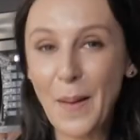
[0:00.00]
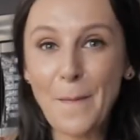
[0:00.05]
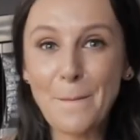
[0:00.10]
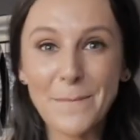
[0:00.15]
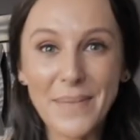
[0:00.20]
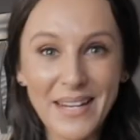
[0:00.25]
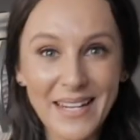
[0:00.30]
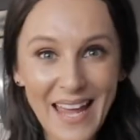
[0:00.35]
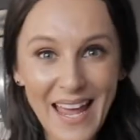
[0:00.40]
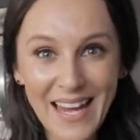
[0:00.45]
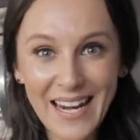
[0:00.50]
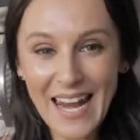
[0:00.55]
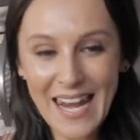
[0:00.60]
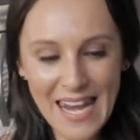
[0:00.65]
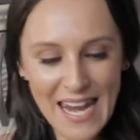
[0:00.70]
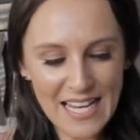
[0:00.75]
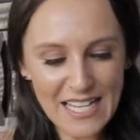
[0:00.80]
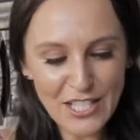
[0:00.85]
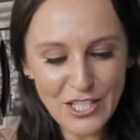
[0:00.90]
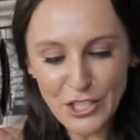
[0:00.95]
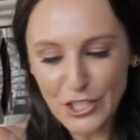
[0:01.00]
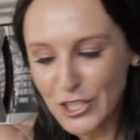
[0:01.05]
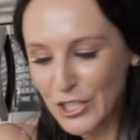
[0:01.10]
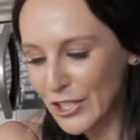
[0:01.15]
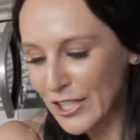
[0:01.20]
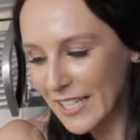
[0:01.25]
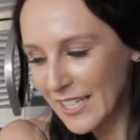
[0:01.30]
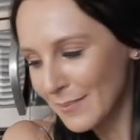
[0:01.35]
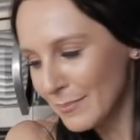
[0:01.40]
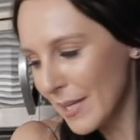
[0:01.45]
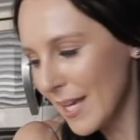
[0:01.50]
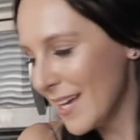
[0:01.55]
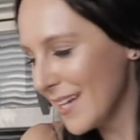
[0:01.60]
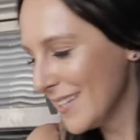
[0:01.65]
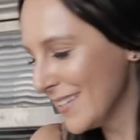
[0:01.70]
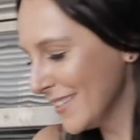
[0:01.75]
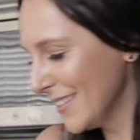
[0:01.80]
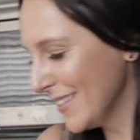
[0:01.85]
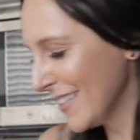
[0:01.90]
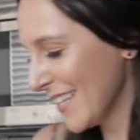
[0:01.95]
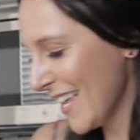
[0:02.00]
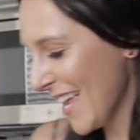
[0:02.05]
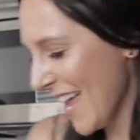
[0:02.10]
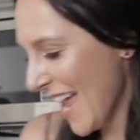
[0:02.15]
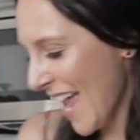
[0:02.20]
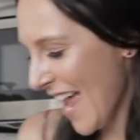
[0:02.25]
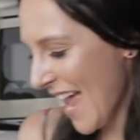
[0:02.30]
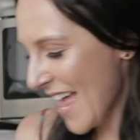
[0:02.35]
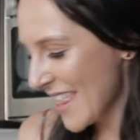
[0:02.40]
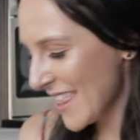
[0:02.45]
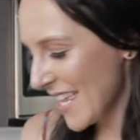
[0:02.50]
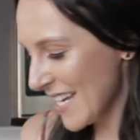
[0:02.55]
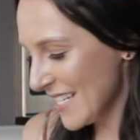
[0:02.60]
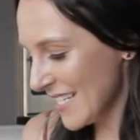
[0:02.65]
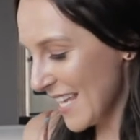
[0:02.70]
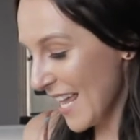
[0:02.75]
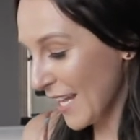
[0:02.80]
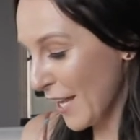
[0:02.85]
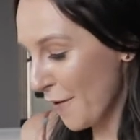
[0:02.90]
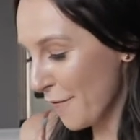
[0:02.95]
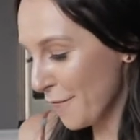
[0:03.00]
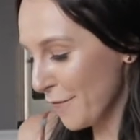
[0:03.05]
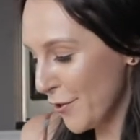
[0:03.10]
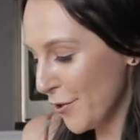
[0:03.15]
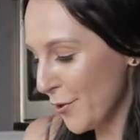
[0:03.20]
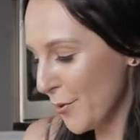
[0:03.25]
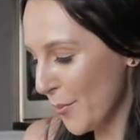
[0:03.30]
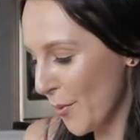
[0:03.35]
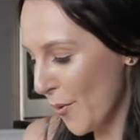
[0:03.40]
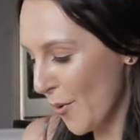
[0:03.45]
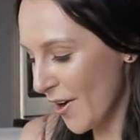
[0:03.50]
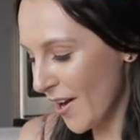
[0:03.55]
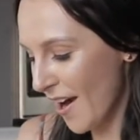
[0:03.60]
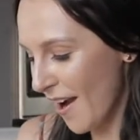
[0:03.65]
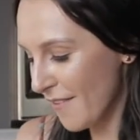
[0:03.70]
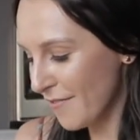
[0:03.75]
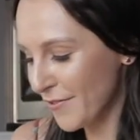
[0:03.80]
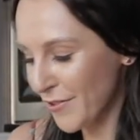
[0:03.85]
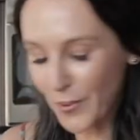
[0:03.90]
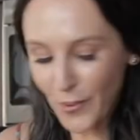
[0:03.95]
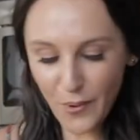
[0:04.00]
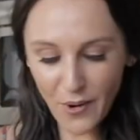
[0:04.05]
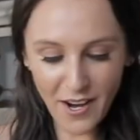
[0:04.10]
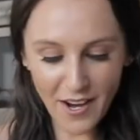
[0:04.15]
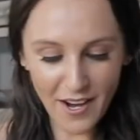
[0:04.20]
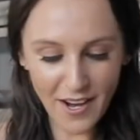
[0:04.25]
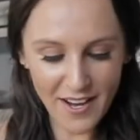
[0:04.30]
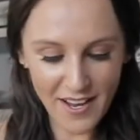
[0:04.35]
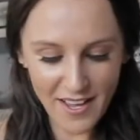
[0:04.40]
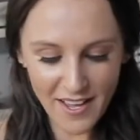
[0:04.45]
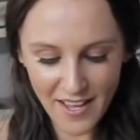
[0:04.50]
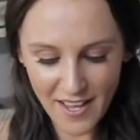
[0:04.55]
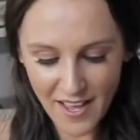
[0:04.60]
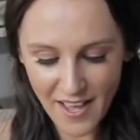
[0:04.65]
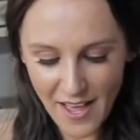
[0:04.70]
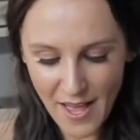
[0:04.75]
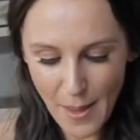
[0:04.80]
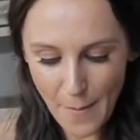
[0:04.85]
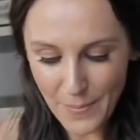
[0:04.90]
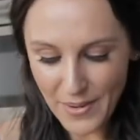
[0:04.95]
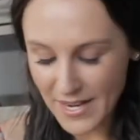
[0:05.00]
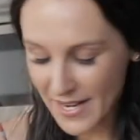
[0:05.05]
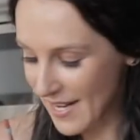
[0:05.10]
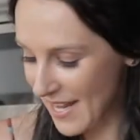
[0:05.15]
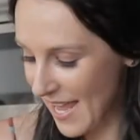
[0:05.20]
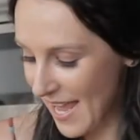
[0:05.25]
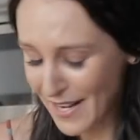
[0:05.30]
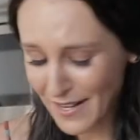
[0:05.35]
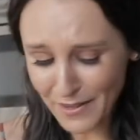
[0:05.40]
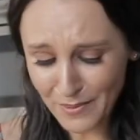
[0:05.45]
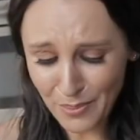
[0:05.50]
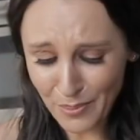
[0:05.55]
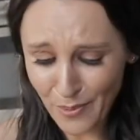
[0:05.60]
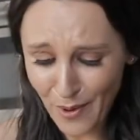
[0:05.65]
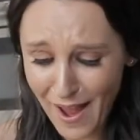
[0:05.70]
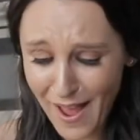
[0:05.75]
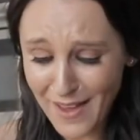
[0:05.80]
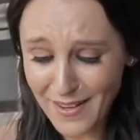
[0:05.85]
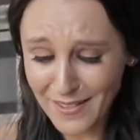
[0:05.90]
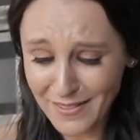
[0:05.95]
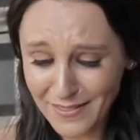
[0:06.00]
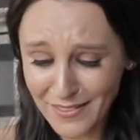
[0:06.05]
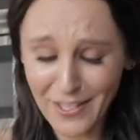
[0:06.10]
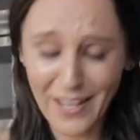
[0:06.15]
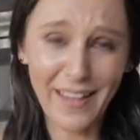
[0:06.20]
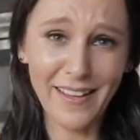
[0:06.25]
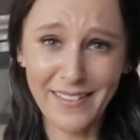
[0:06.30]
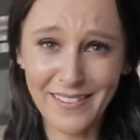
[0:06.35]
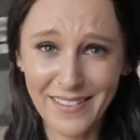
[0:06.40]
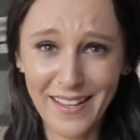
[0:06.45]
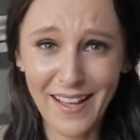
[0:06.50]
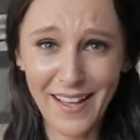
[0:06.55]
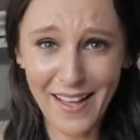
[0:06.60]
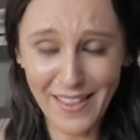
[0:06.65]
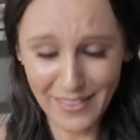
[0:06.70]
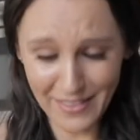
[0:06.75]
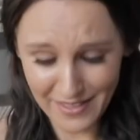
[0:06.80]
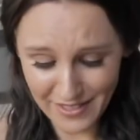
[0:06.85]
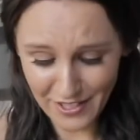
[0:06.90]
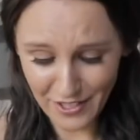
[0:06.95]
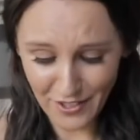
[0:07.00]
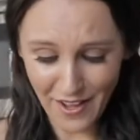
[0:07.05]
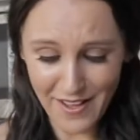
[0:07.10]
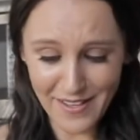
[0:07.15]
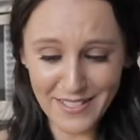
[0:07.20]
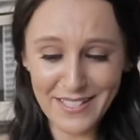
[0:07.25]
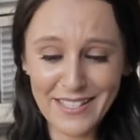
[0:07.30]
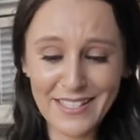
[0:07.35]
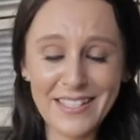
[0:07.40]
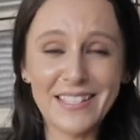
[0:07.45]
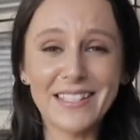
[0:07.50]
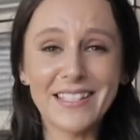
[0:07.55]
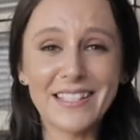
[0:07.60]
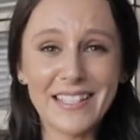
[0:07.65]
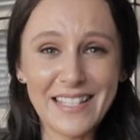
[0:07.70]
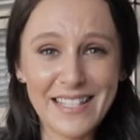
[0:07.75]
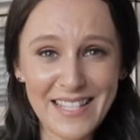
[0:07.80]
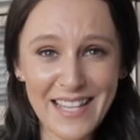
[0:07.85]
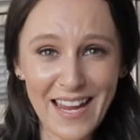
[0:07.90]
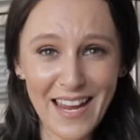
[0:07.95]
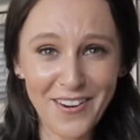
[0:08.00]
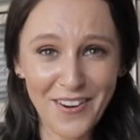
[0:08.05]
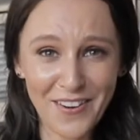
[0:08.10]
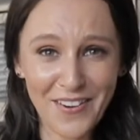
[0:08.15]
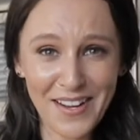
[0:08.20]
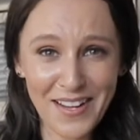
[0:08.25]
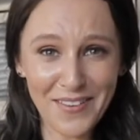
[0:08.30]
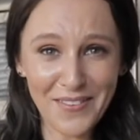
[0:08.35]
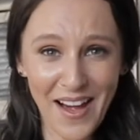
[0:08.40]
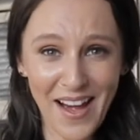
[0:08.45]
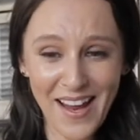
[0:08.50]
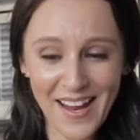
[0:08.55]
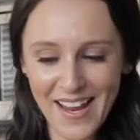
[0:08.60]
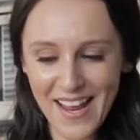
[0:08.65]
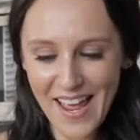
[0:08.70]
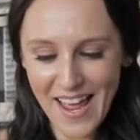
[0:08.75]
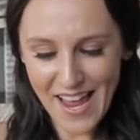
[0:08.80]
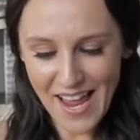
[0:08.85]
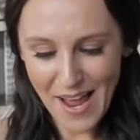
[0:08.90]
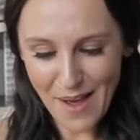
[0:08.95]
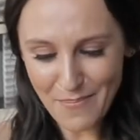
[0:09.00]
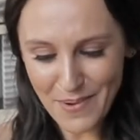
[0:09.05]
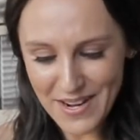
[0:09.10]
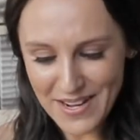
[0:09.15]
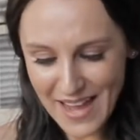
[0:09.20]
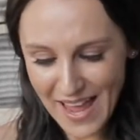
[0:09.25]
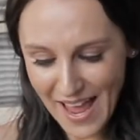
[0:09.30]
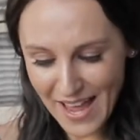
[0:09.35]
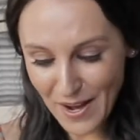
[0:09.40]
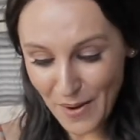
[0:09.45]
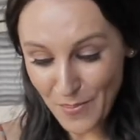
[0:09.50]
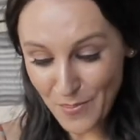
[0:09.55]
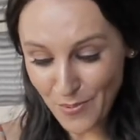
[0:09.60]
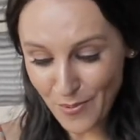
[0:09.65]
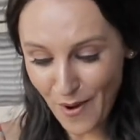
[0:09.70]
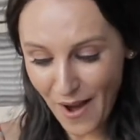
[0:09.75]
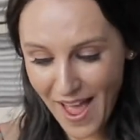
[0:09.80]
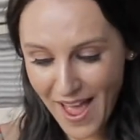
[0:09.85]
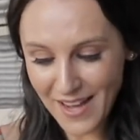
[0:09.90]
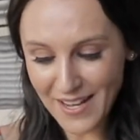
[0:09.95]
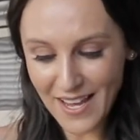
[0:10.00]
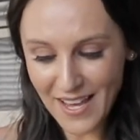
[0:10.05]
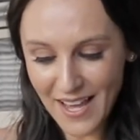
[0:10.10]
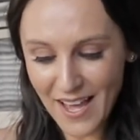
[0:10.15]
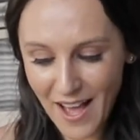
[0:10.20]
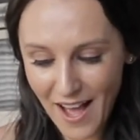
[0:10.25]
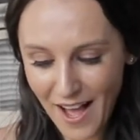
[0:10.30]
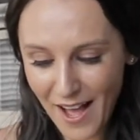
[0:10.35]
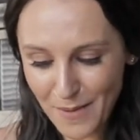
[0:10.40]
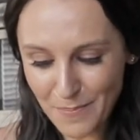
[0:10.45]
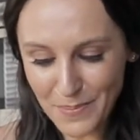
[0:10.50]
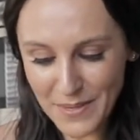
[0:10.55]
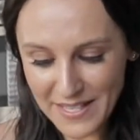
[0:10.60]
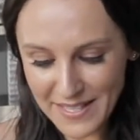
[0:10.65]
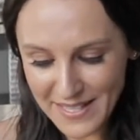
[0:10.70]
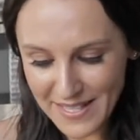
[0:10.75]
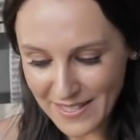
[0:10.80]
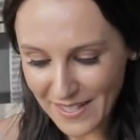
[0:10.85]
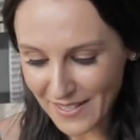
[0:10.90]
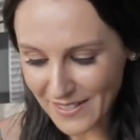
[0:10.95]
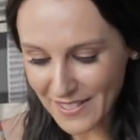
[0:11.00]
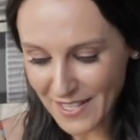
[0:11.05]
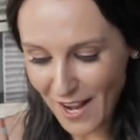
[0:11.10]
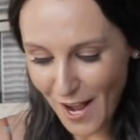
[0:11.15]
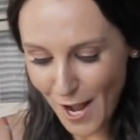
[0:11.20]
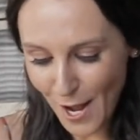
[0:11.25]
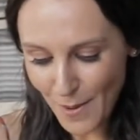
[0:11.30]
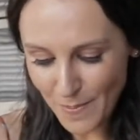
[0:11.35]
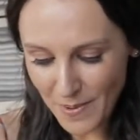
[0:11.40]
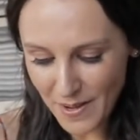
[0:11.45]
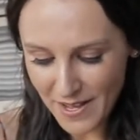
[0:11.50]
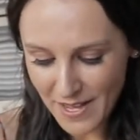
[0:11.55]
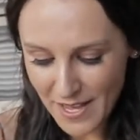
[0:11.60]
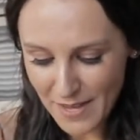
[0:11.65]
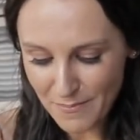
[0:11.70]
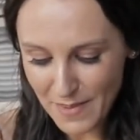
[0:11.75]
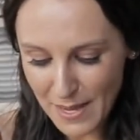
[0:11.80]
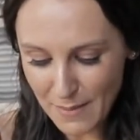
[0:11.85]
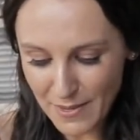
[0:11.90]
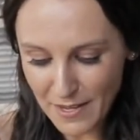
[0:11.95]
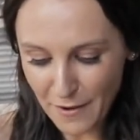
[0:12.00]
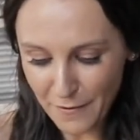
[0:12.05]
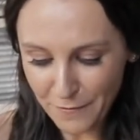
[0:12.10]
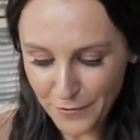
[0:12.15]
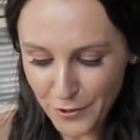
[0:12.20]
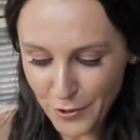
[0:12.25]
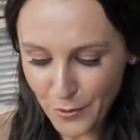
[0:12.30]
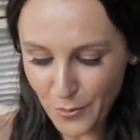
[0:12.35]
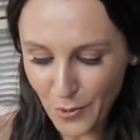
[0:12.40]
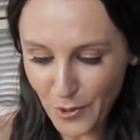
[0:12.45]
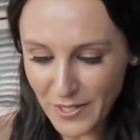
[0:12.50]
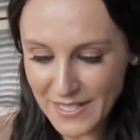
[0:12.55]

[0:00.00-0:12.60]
banana nicer cream. Then take a few more of your banana bread. Okay, you guys, this is insane already, right? Banana bread pieces on top, maybe a few more